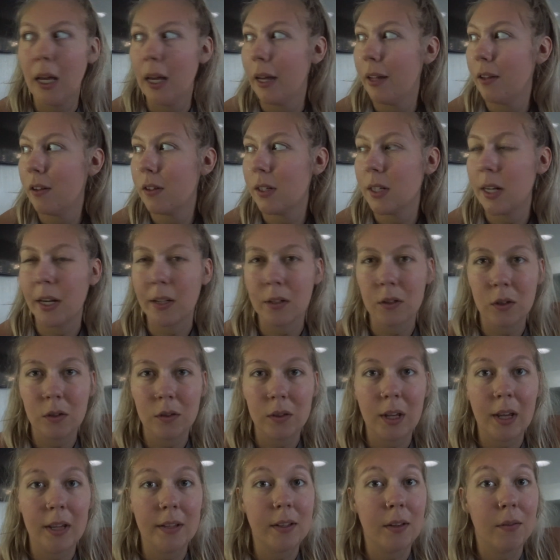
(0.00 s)
It's an
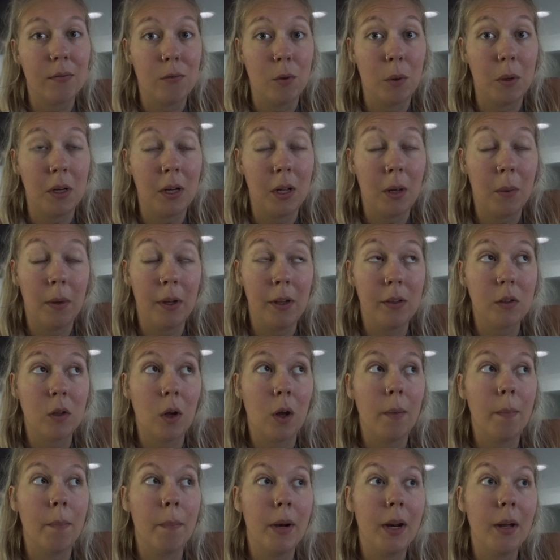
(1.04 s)
exercise, I have no idea what it's
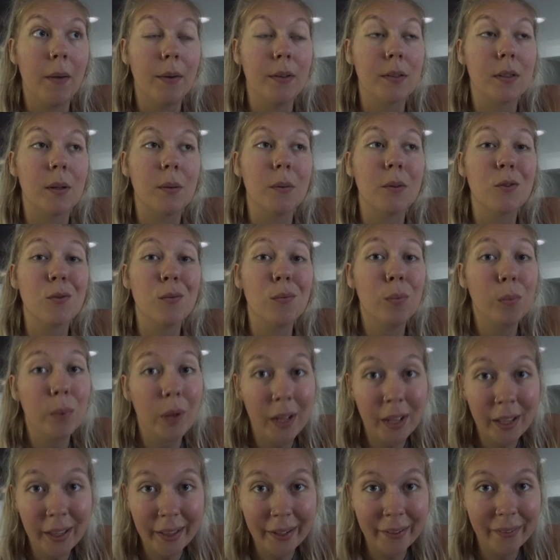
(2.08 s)
called. But anyways, it was a
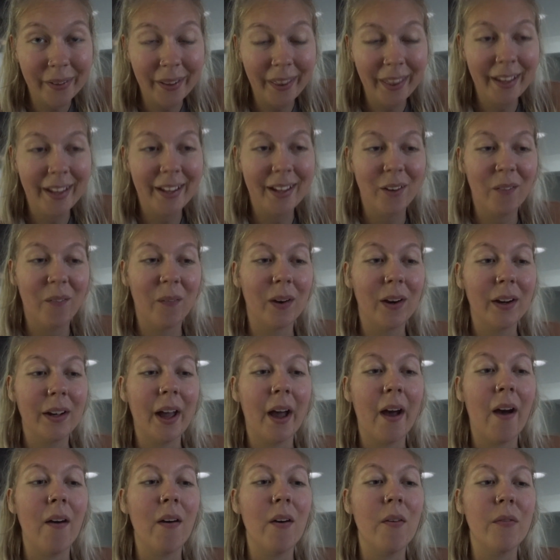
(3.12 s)
really, really good
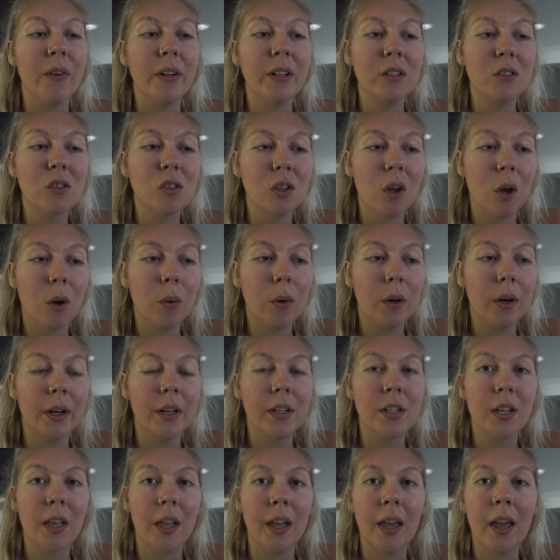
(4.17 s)
workout. It felt so
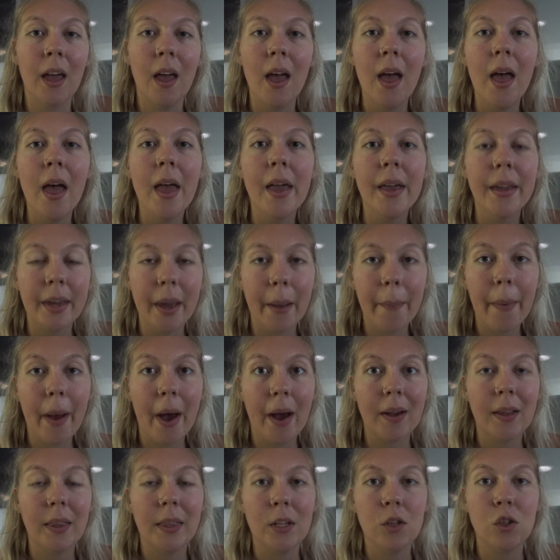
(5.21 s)
good to like get
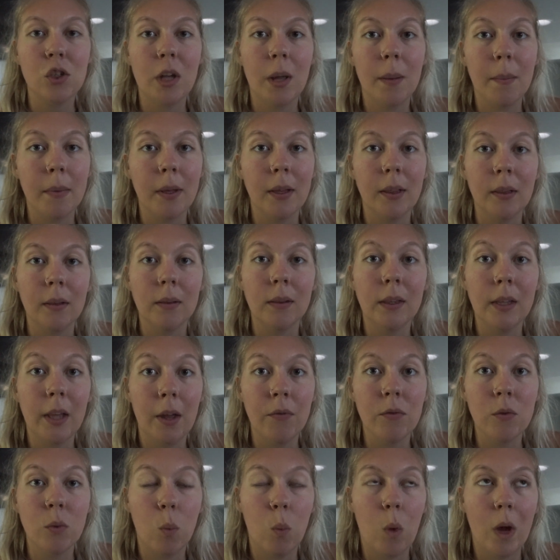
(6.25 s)
back in the gym and
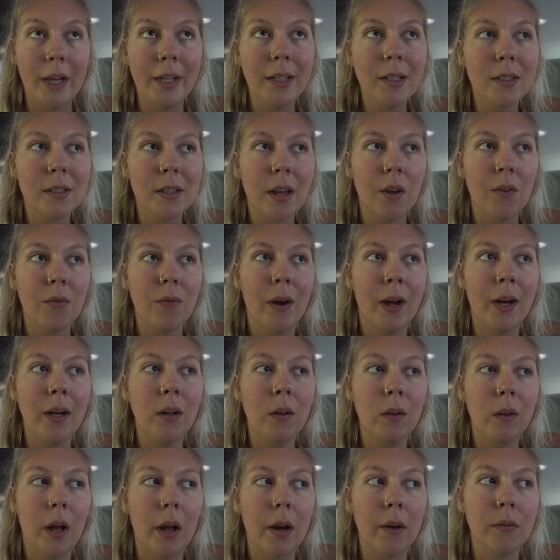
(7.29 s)
lift weights. I find a
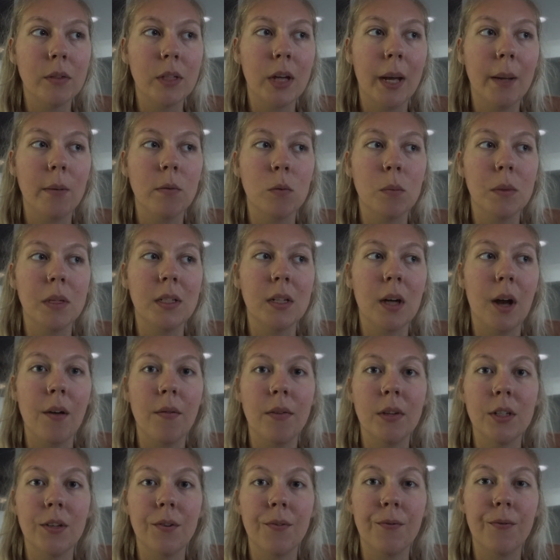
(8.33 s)
lot of times we dive
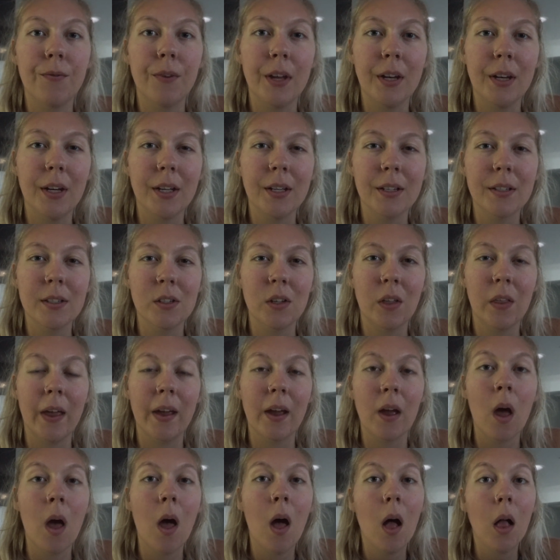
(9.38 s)
into fitness to like
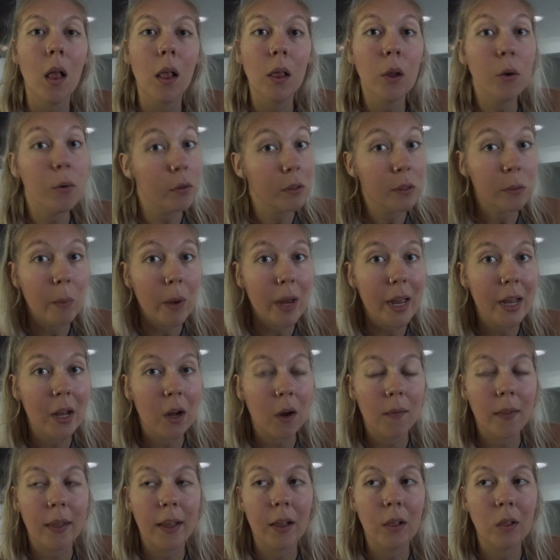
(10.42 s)
lose weight
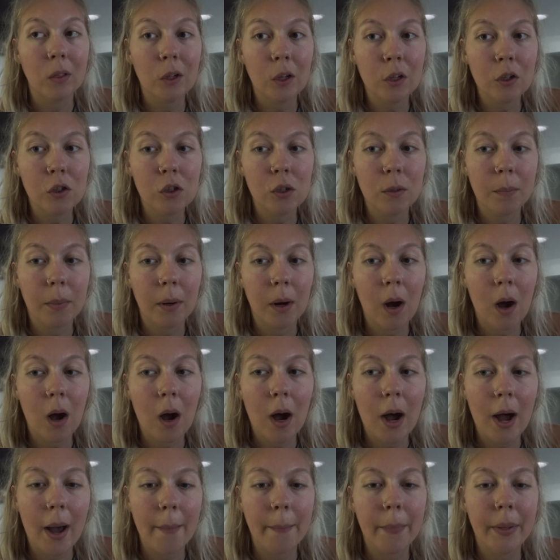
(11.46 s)
or like look super
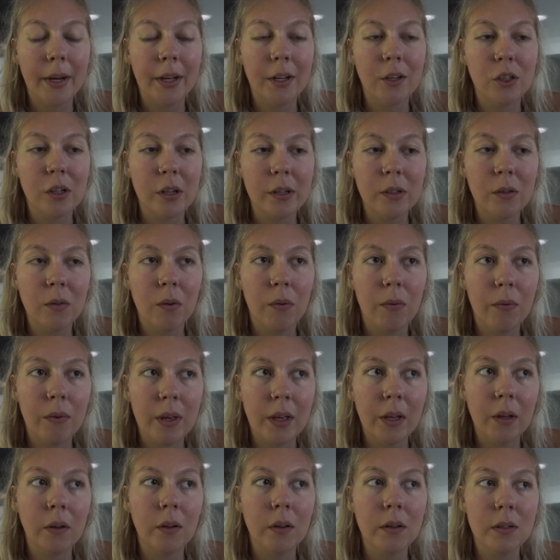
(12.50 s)
hot, but it just
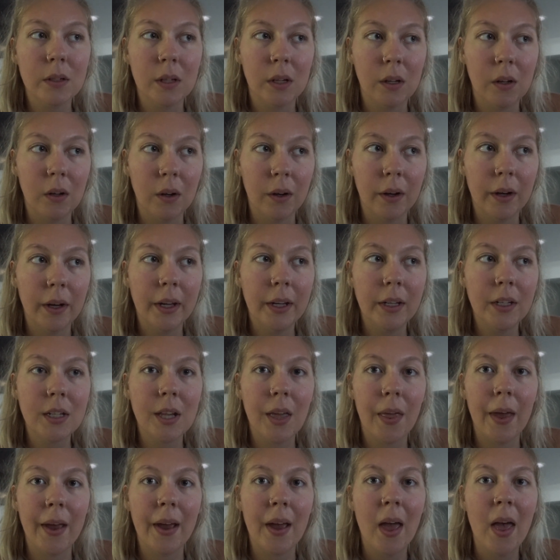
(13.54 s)
feels good to
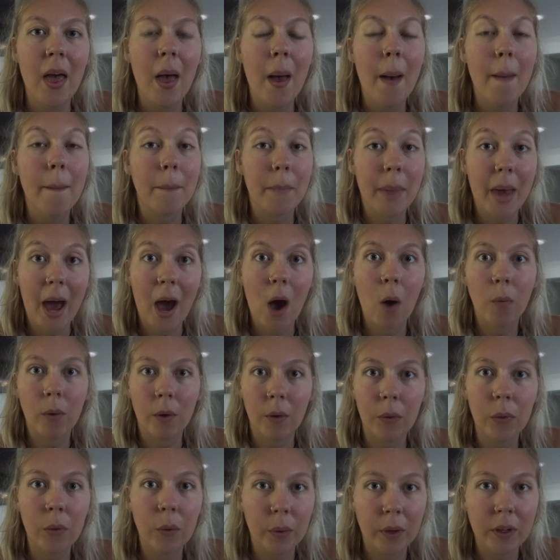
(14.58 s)
like
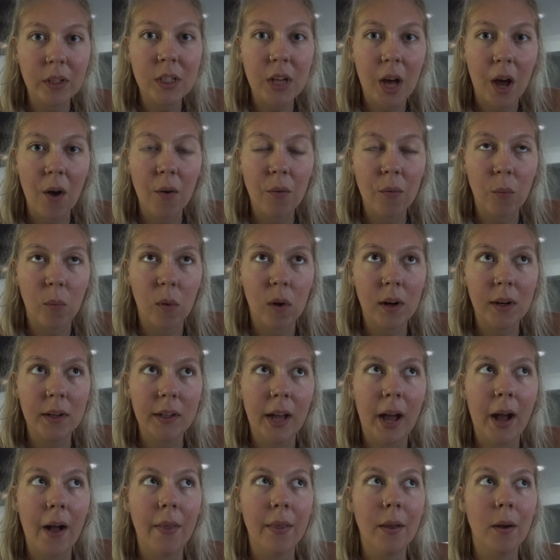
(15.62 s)
power through a tough
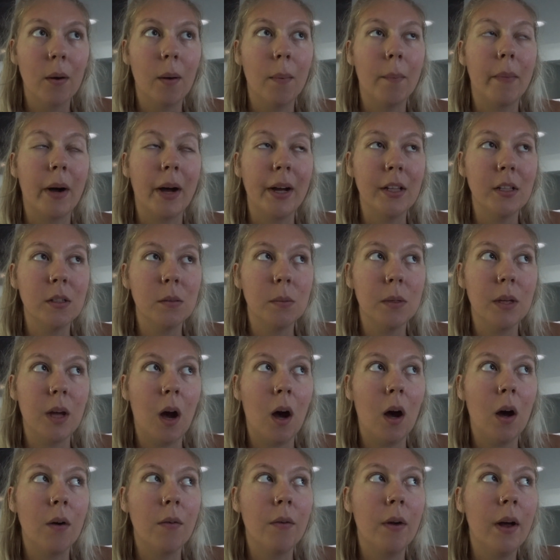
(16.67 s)
workout. That reminds me
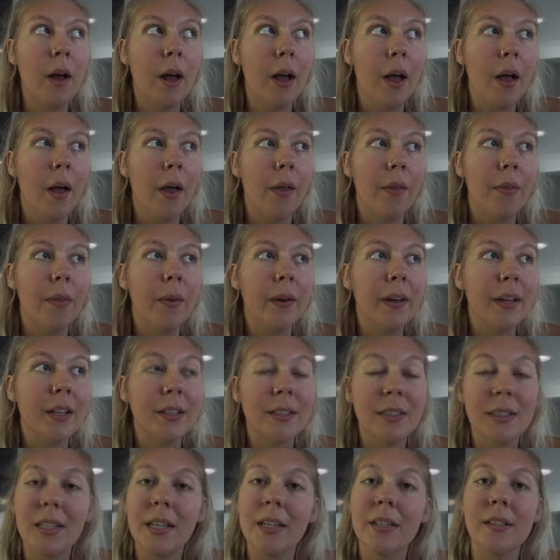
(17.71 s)
of the
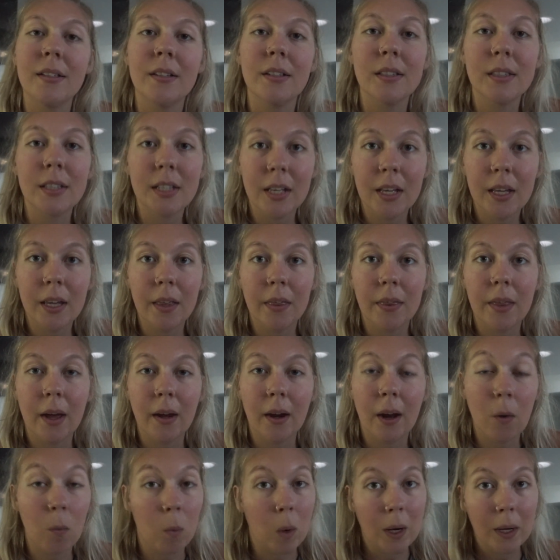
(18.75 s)
consistency that
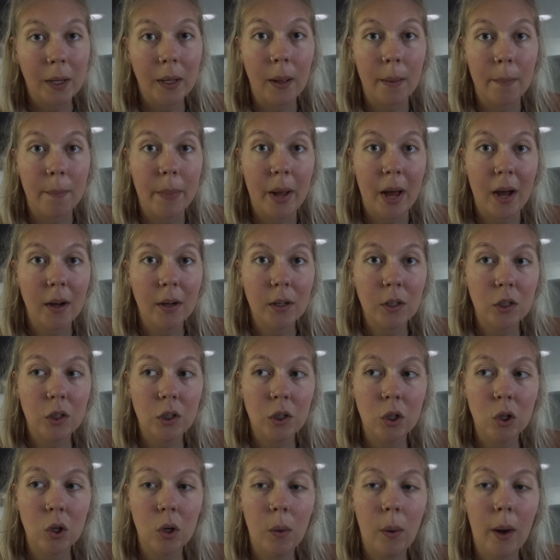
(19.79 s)
I want to get back
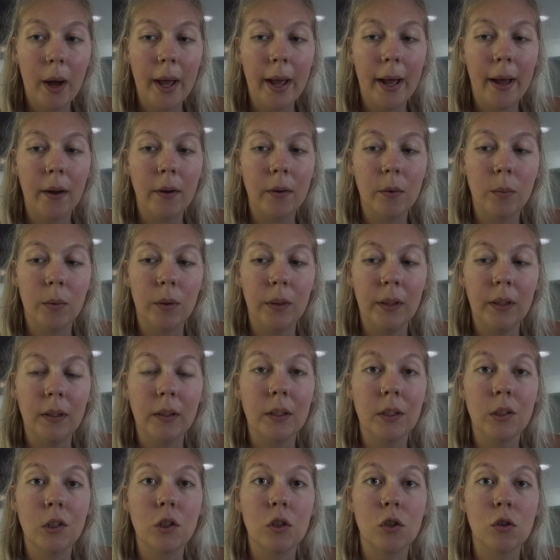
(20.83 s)
to, and really
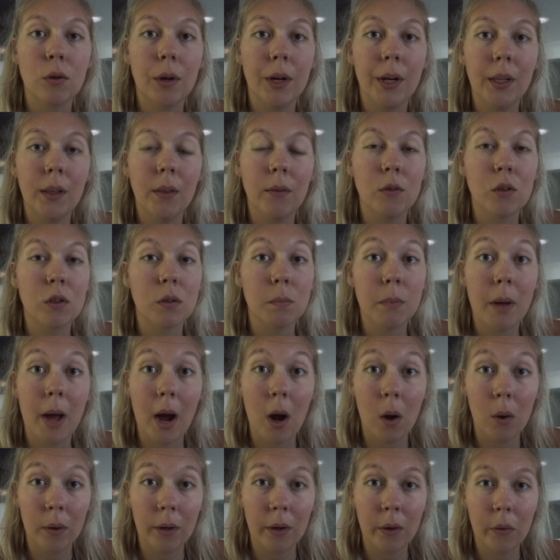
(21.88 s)
the strength of just
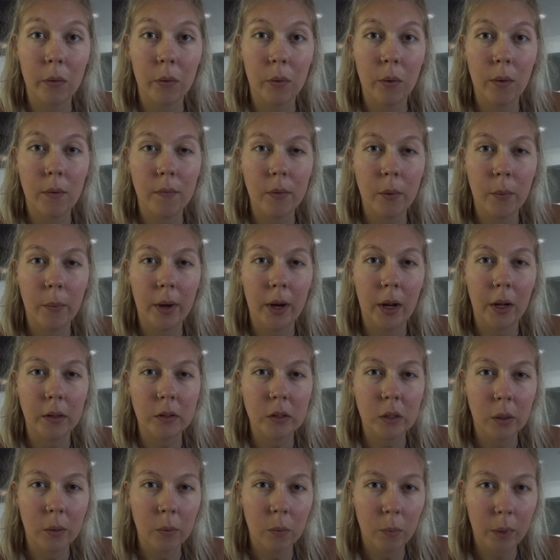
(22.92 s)
powering through even when
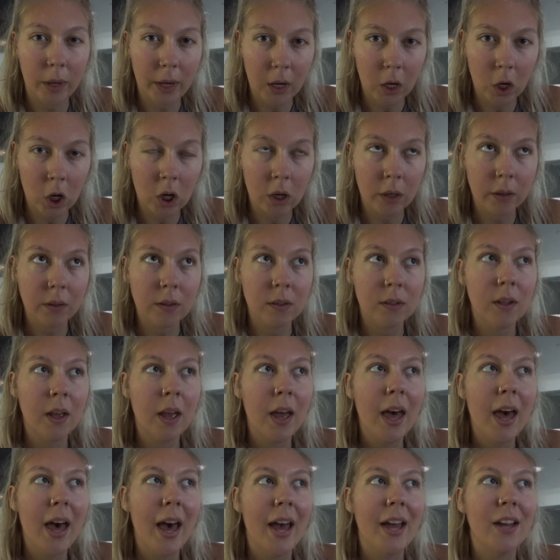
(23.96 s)
it hurts,
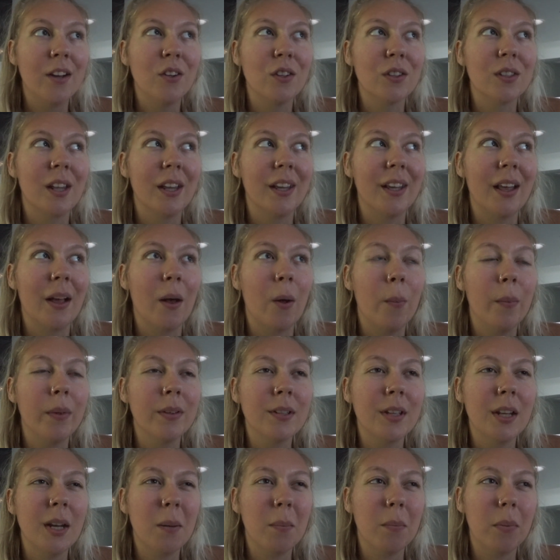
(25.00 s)
and just like
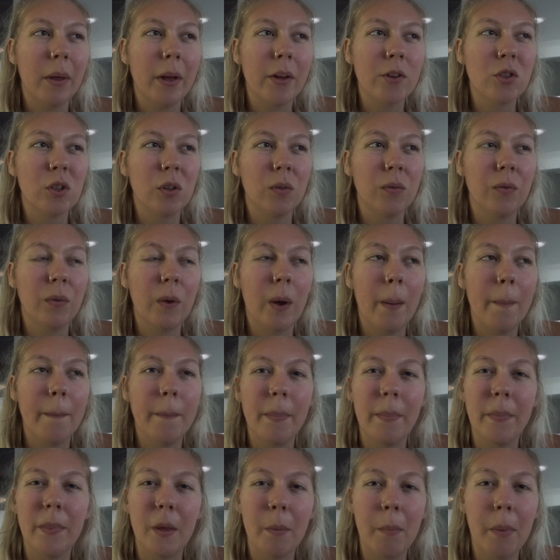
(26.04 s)
almost getting pleasure from
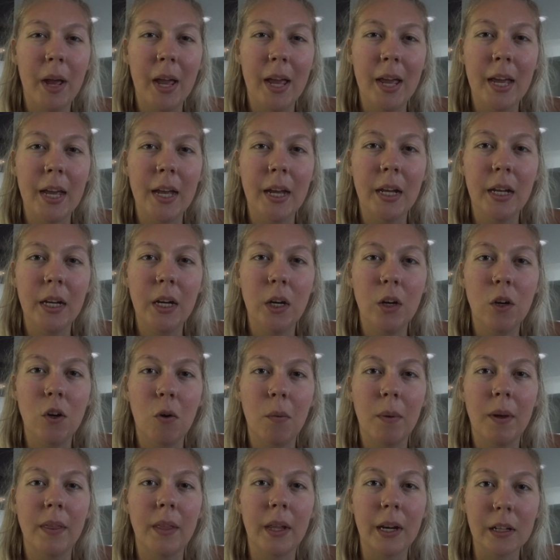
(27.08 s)
the pain,
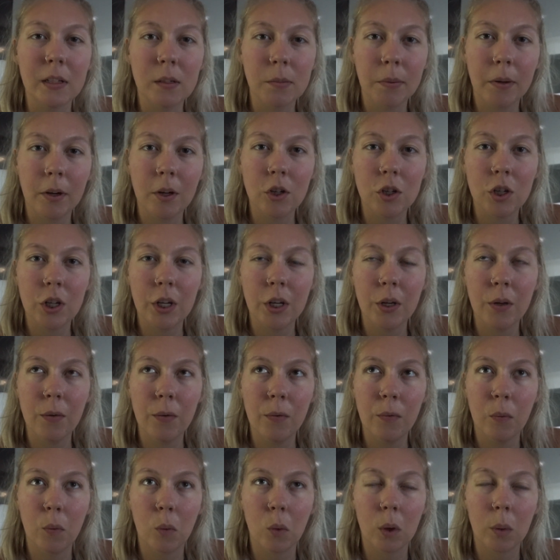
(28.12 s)
knowing that it's pushing you
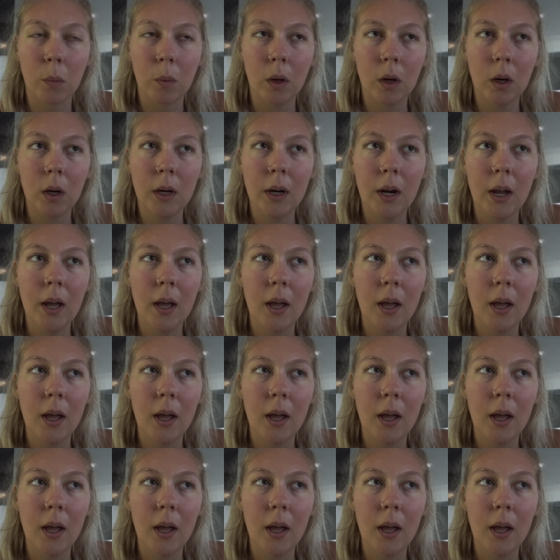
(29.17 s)
forward